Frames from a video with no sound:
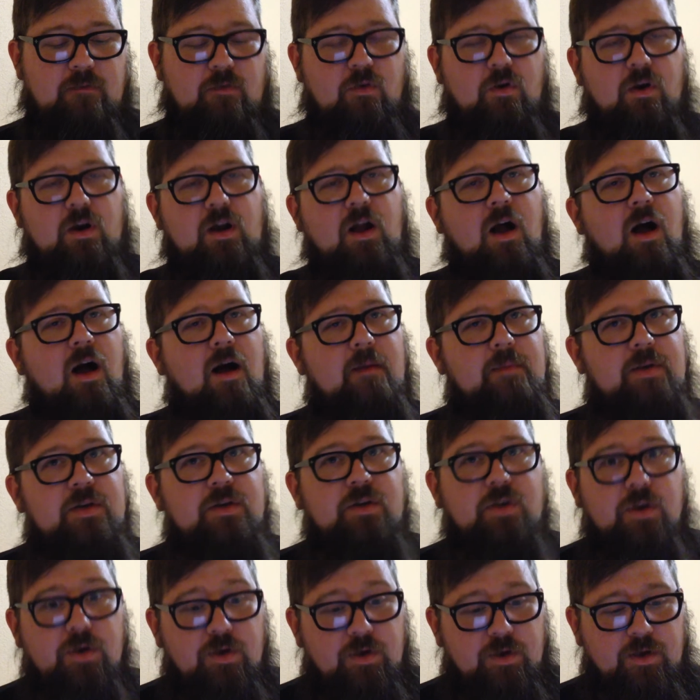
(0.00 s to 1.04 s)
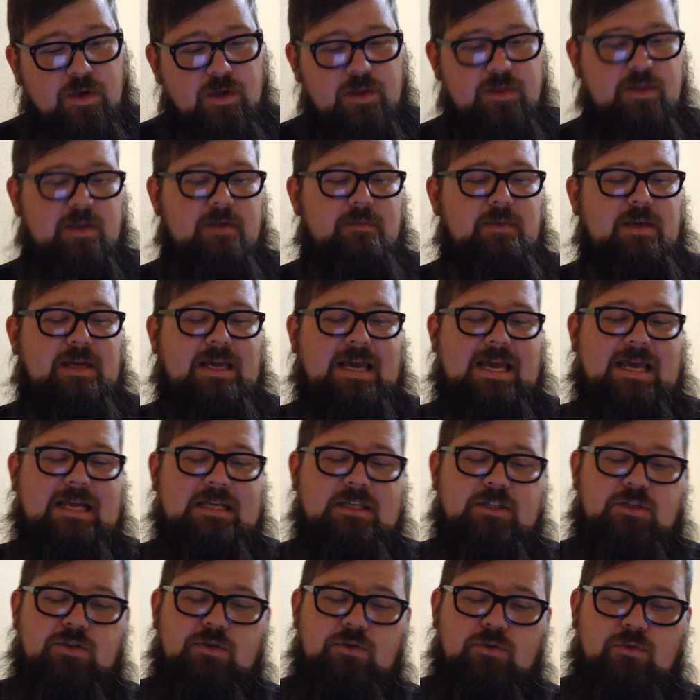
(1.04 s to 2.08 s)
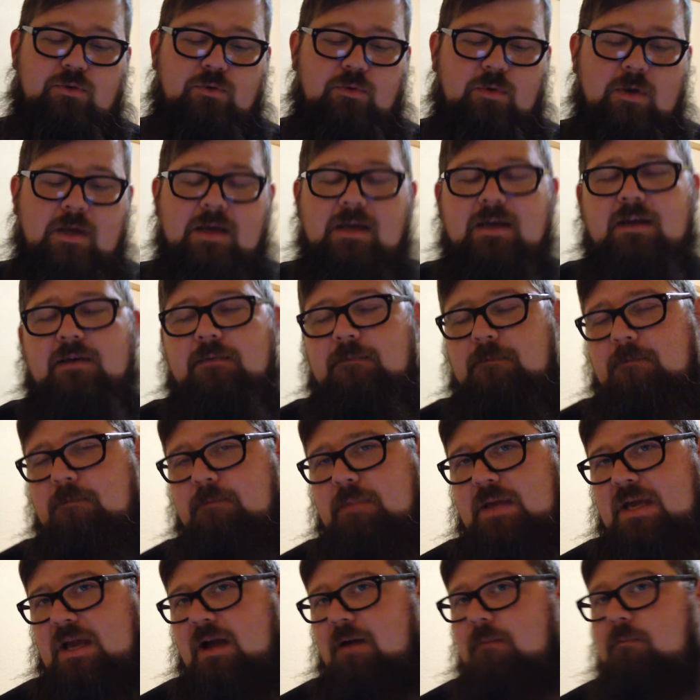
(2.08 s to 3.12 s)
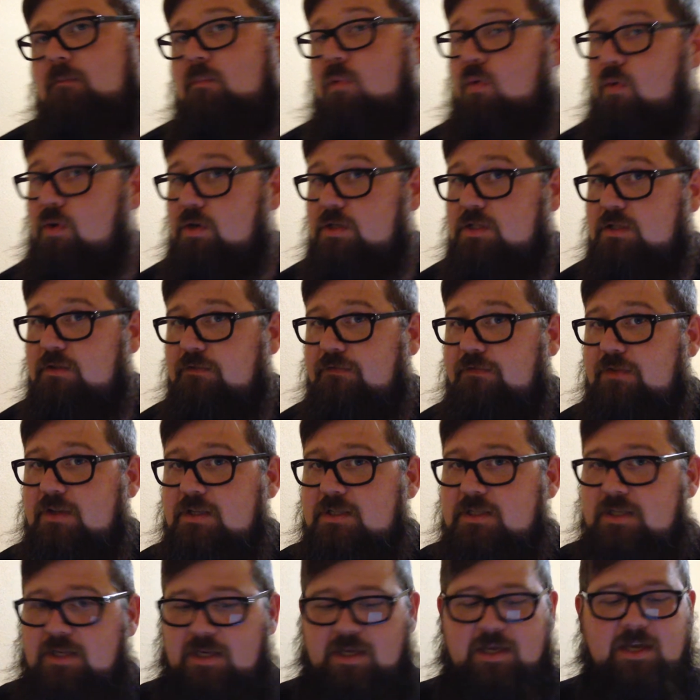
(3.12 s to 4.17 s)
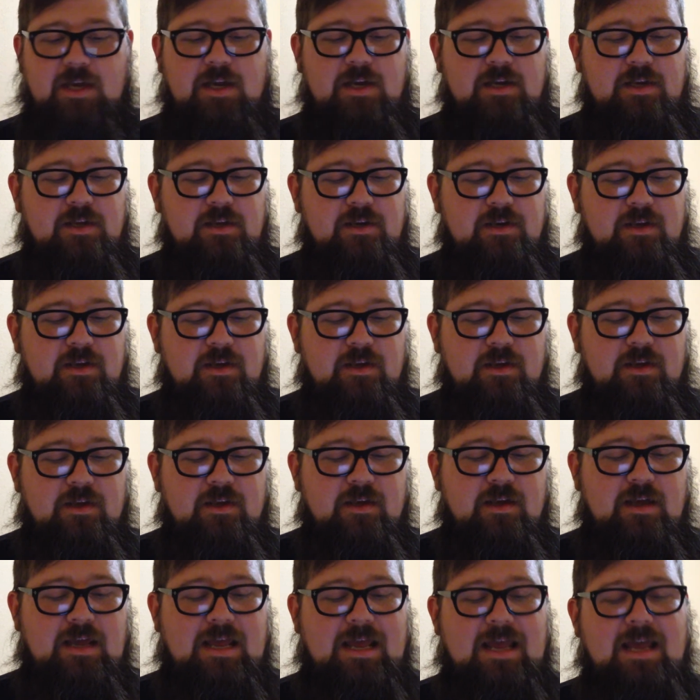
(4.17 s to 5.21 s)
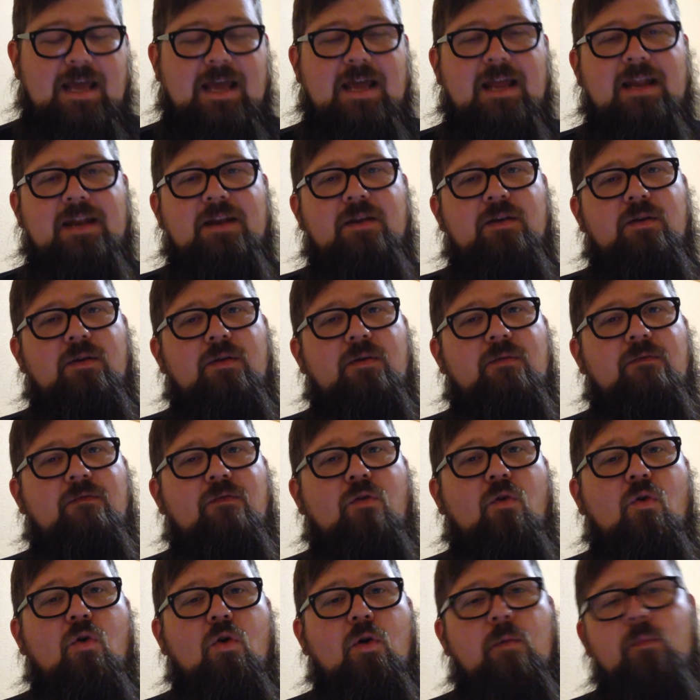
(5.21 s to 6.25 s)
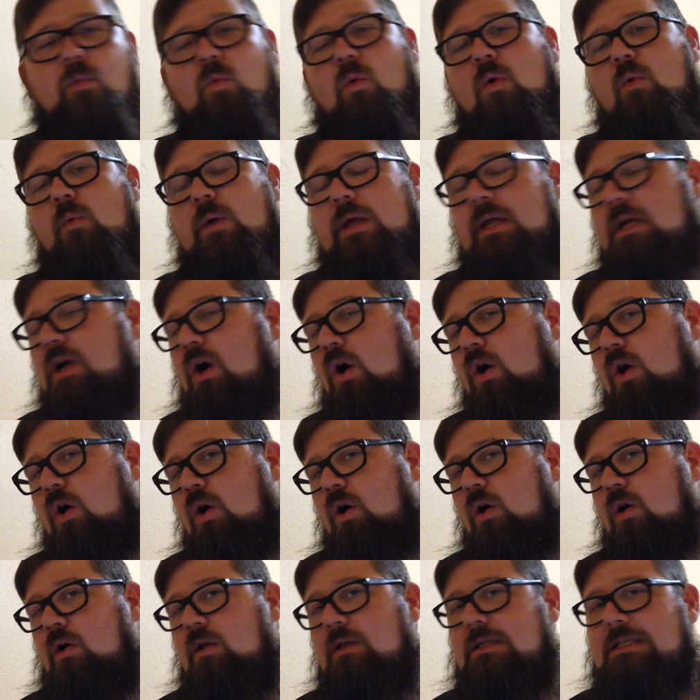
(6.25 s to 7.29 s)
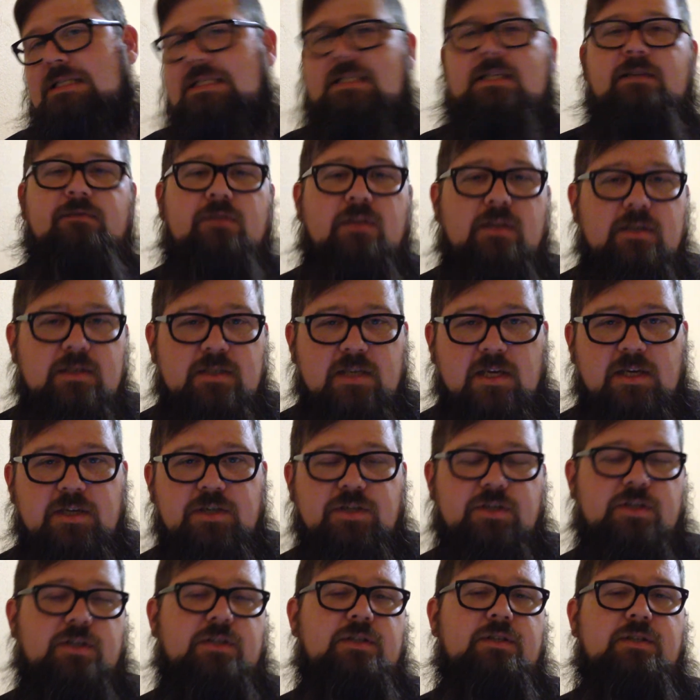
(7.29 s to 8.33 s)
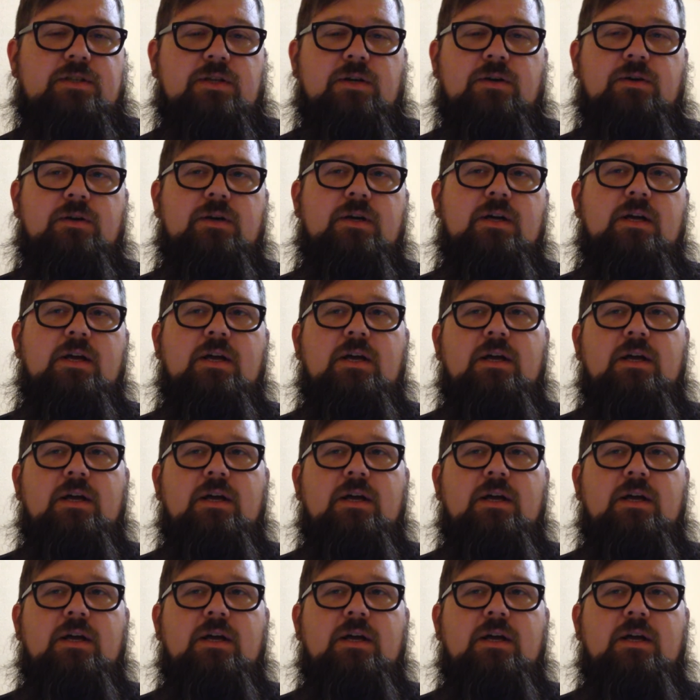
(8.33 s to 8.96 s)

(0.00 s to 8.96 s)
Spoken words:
for a common good, they began to become more sophisticated and formed what we call civilization. So